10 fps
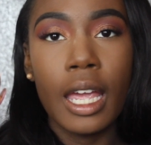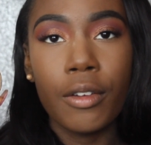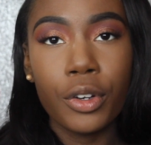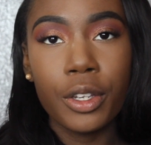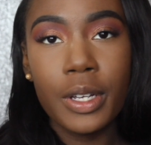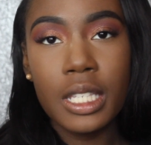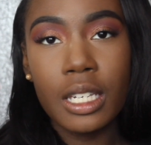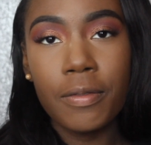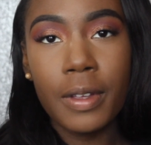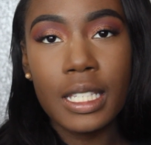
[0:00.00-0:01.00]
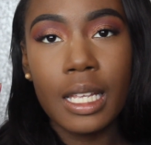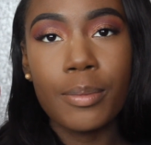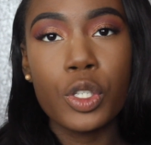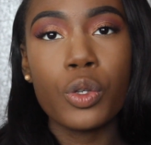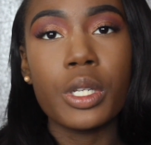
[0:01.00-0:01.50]
And for the rest of the face, I'm
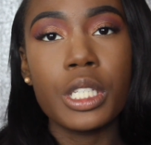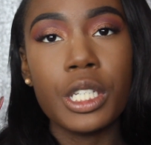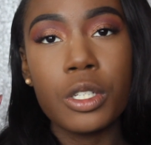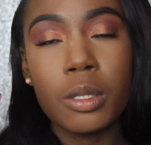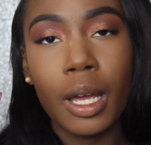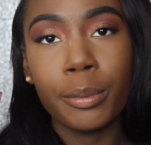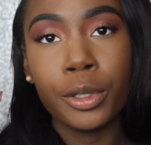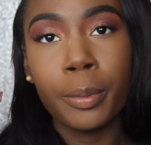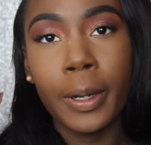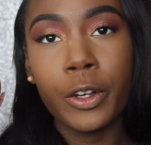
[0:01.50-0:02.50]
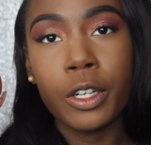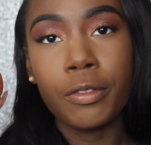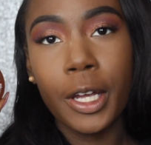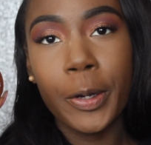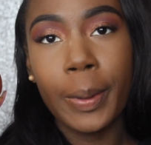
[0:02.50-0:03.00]
just going to use my Beauty Bakery
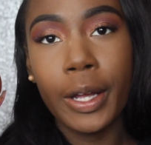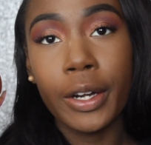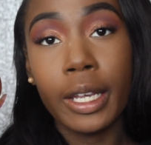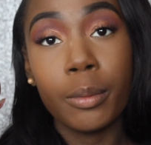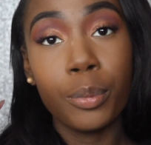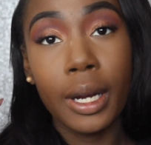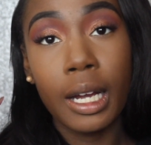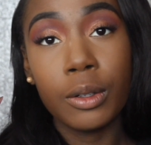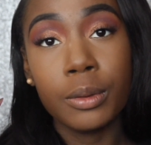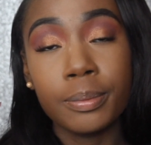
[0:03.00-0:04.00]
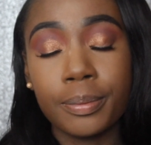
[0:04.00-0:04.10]
flour powder in brown.